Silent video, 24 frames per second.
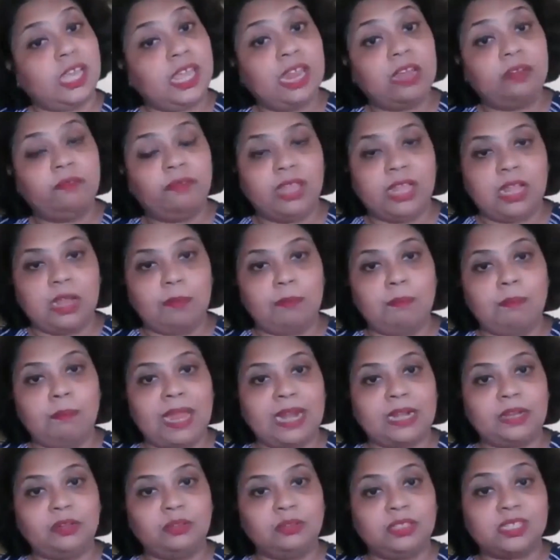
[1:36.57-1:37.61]
Again, we come
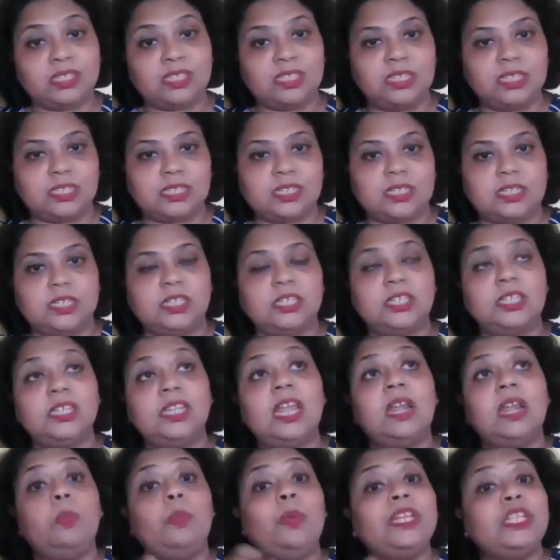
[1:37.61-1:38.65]
back to this
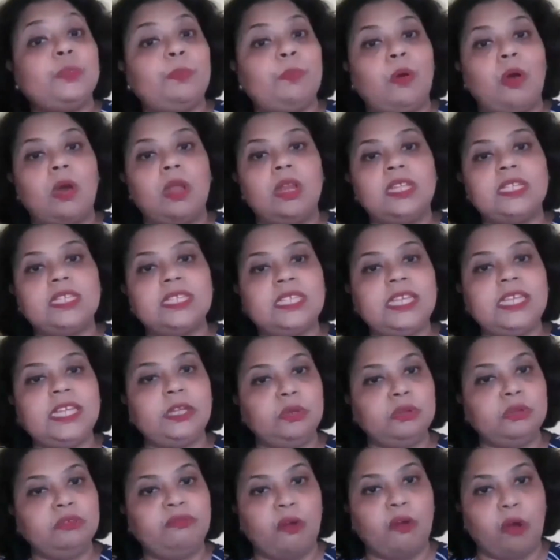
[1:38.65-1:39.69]
discretion that which
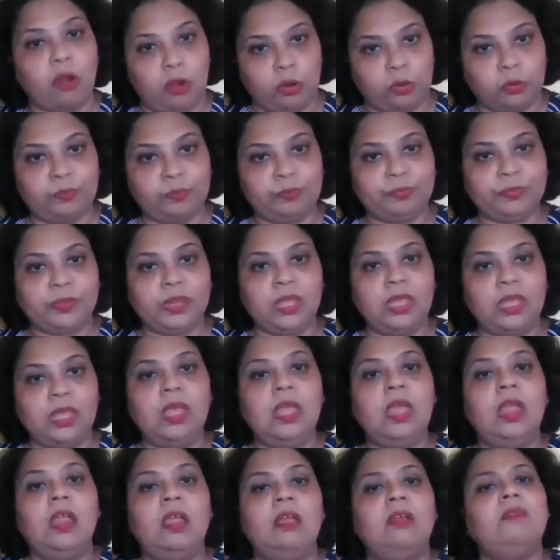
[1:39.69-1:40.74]
policy to follow.
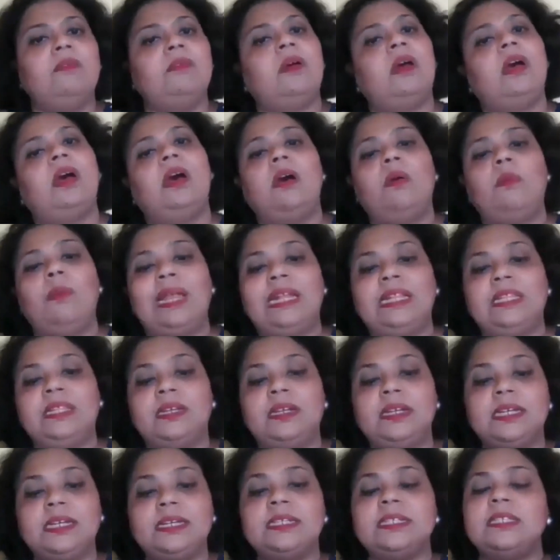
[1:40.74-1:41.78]

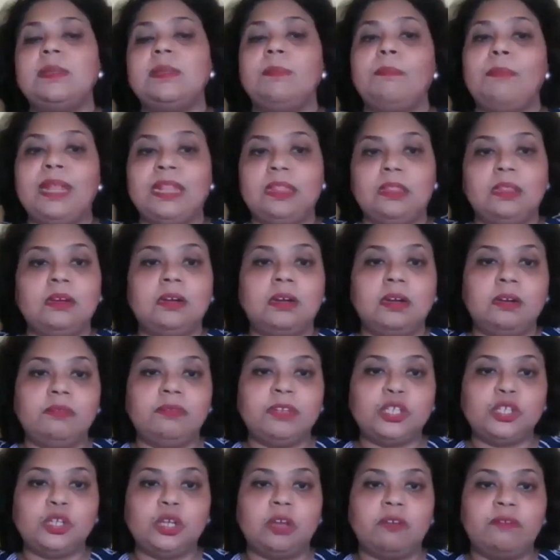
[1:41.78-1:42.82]
Whether it is the method
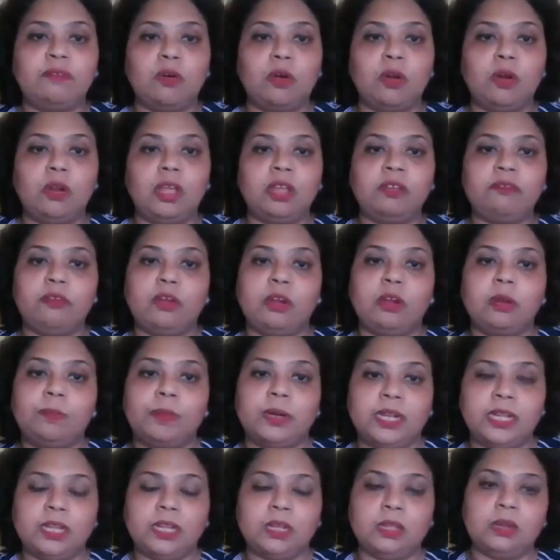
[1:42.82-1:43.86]
which you are following for a
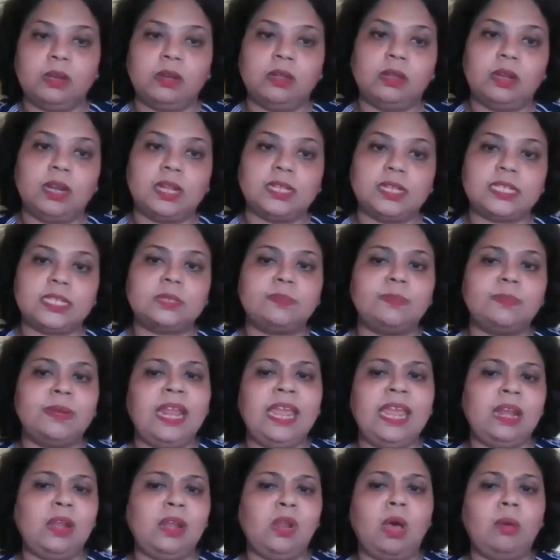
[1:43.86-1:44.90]
particular
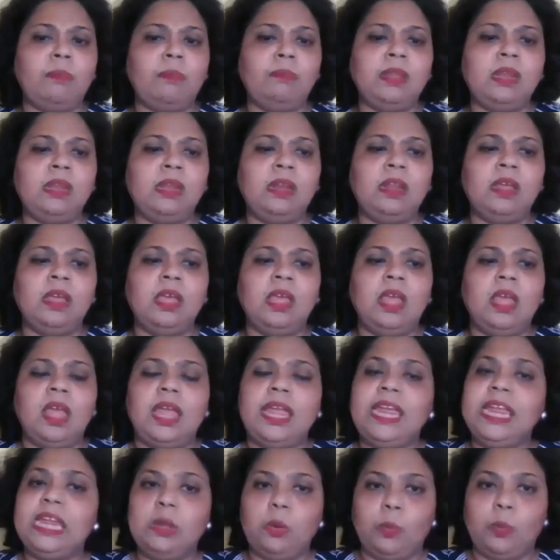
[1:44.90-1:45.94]
assessment, like normal
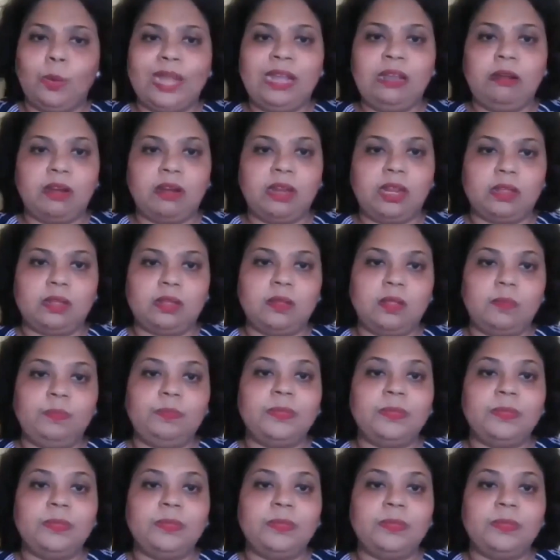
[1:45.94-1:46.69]
inventory.